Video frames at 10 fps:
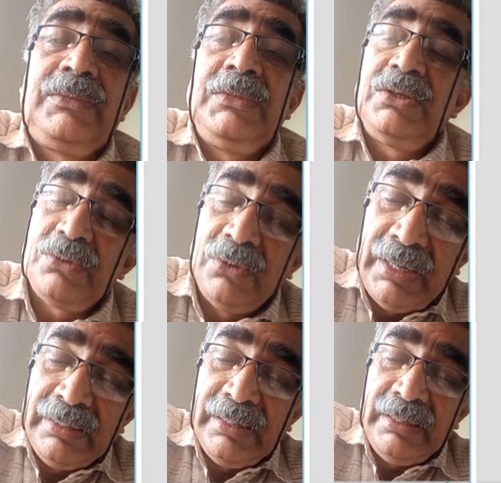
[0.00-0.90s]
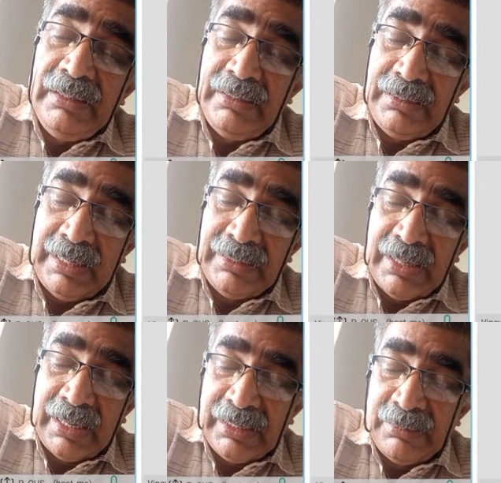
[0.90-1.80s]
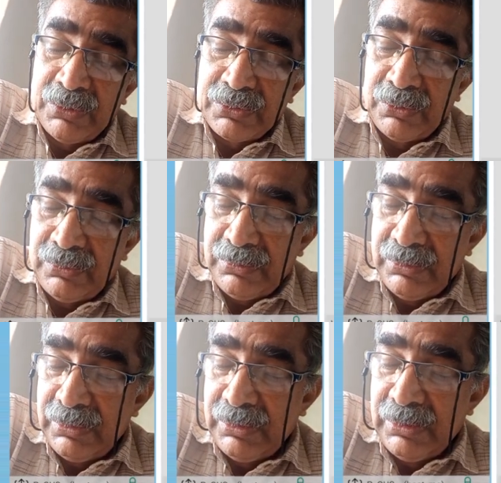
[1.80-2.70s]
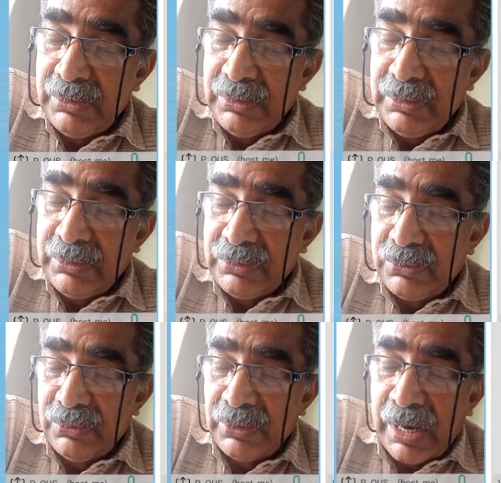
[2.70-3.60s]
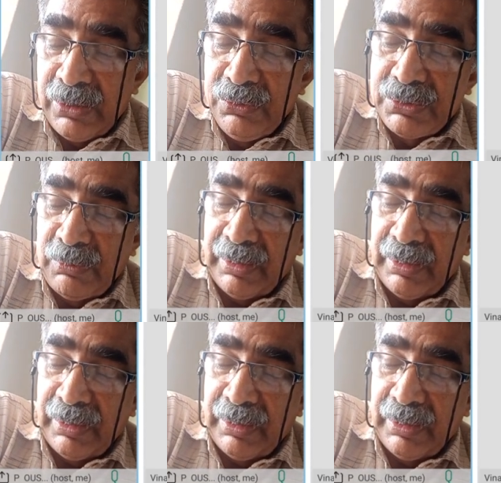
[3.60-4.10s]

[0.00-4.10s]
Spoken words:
So like that at that time also. So Nadus were